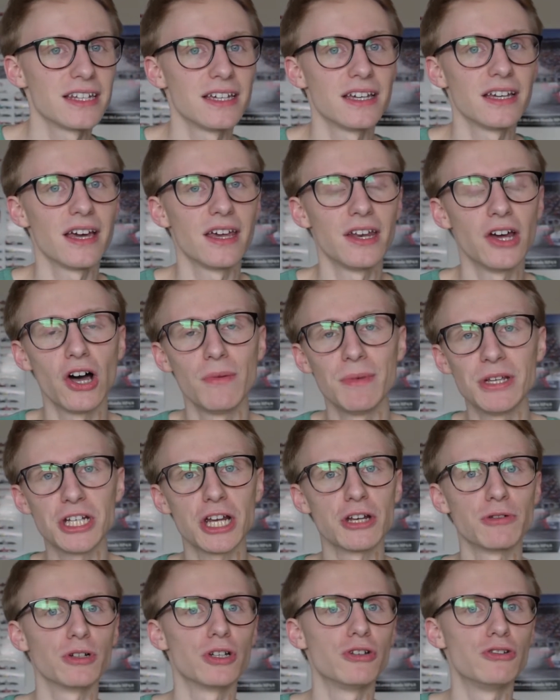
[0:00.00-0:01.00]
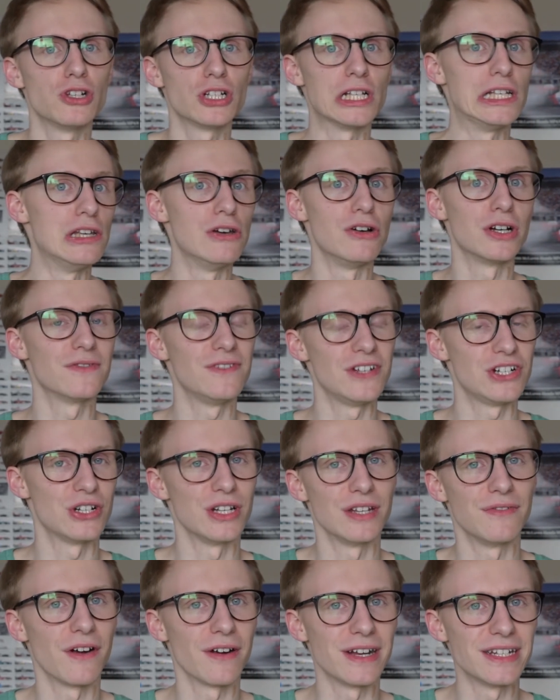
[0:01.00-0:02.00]
an army general who just looked
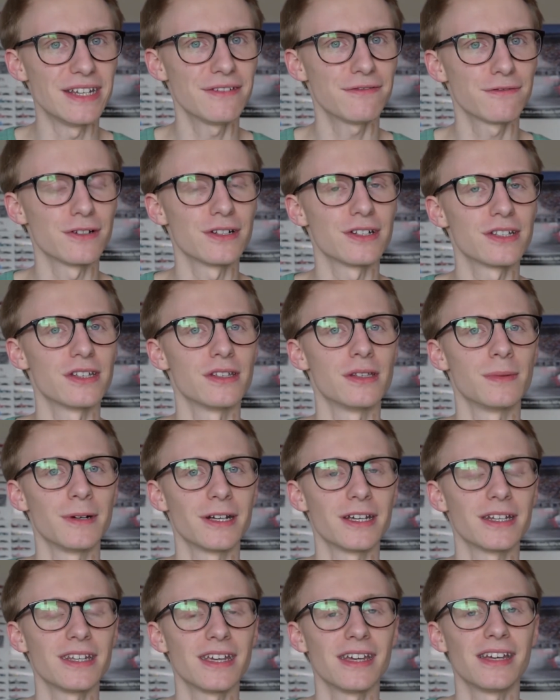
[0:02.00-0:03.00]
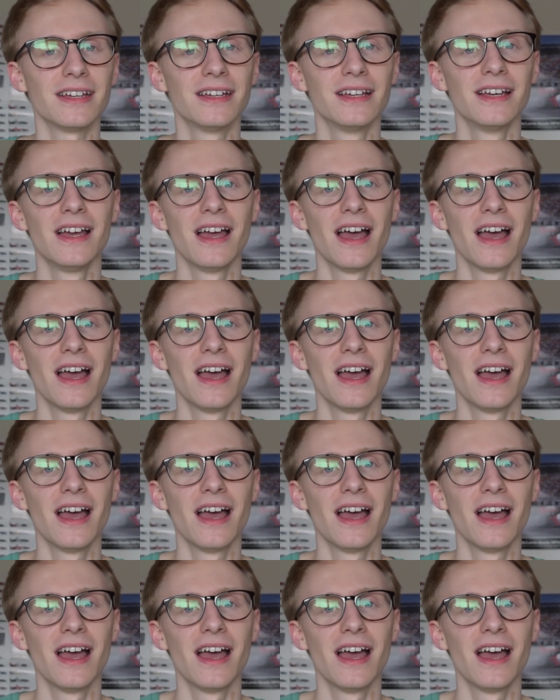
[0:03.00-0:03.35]
visually very different to the Brigadier.